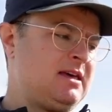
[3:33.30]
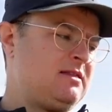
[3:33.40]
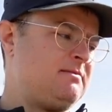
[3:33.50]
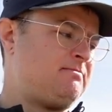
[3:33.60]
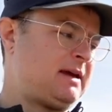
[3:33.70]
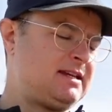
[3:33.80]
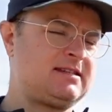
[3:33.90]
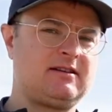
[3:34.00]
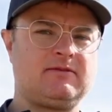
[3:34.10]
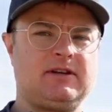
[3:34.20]
that
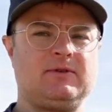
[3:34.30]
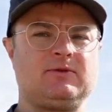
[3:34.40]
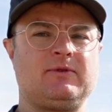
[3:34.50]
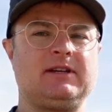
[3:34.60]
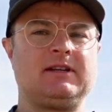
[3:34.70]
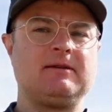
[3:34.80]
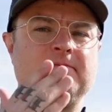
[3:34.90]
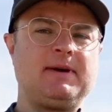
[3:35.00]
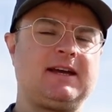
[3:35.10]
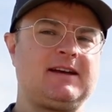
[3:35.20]
basically was willing to
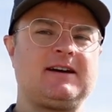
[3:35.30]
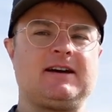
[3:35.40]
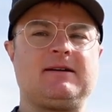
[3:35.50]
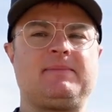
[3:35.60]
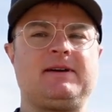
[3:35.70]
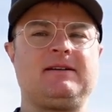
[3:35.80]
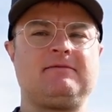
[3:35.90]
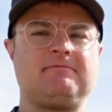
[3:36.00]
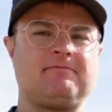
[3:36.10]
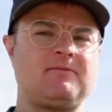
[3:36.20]
come pick it up,
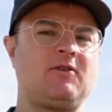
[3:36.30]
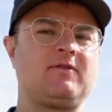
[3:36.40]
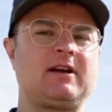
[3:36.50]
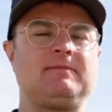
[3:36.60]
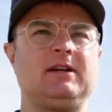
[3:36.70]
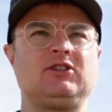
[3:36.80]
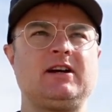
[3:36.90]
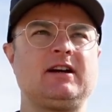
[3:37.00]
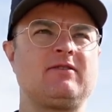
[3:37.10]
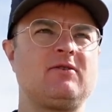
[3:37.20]
overnight me a
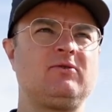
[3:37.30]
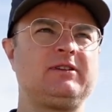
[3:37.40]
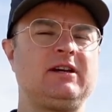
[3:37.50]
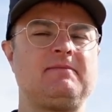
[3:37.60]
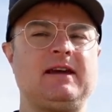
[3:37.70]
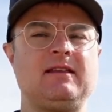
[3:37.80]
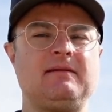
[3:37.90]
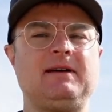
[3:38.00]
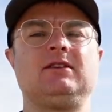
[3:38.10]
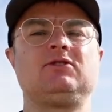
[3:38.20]
check, the whole deal.
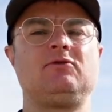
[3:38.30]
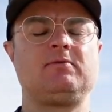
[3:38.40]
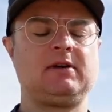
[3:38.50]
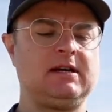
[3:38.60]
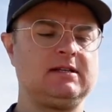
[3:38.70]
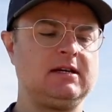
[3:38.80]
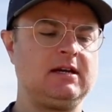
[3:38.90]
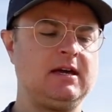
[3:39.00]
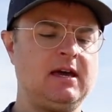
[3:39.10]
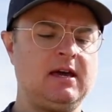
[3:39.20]
They made it super
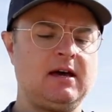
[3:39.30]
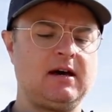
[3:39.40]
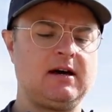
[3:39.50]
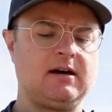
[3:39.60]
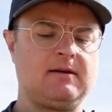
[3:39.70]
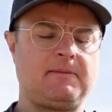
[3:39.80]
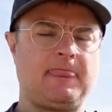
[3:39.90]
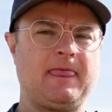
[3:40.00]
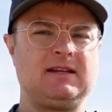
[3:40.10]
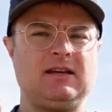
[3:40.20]
easy.
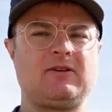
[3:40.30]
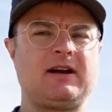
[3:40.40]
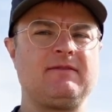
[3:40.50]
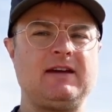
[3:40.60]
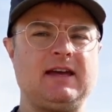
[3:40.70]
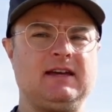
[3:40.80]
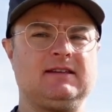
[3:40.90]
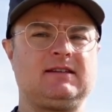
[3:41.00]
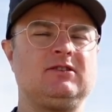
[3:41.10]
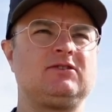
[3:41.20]
A dealer out of
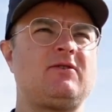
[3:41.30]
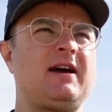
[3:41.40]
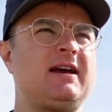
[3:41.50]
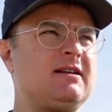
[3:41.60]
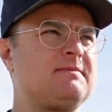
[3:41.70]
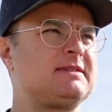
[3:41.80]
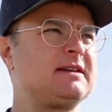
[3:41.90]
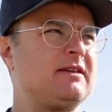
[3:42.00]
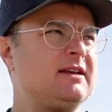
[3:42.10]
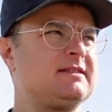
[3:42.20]
Vegas, and so I ended up
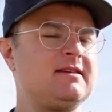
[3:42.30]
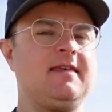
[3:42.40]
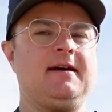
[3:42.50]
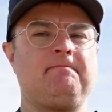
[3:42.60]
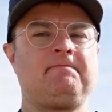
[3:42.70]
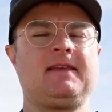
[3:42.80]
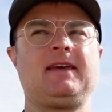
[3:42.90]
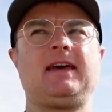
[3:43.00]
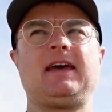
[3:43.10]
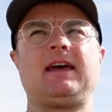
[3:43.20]
selling it to them.
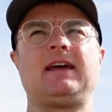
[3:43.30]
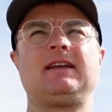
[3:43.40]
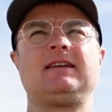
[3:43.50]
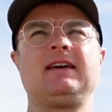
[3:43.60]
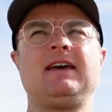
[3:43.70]
And